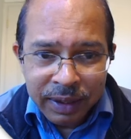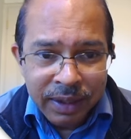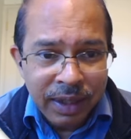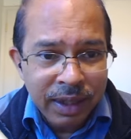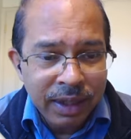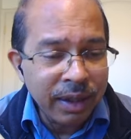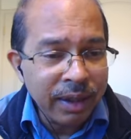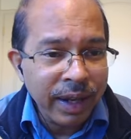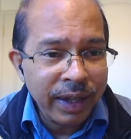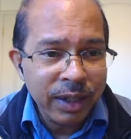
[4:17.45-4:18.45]
the
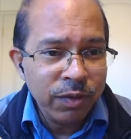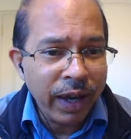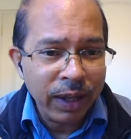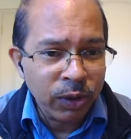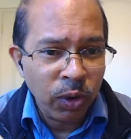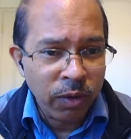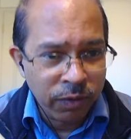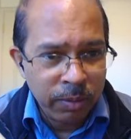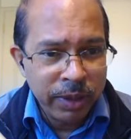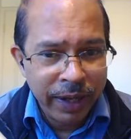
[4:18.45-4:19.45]
negative value or
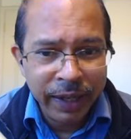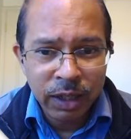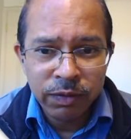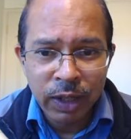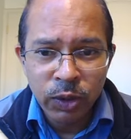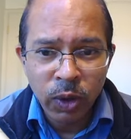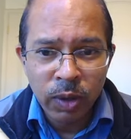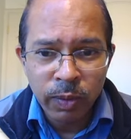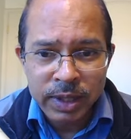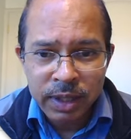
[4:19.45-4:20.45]
from the negative value
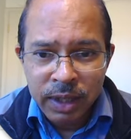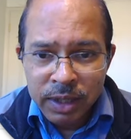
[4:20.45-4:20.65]
onwards.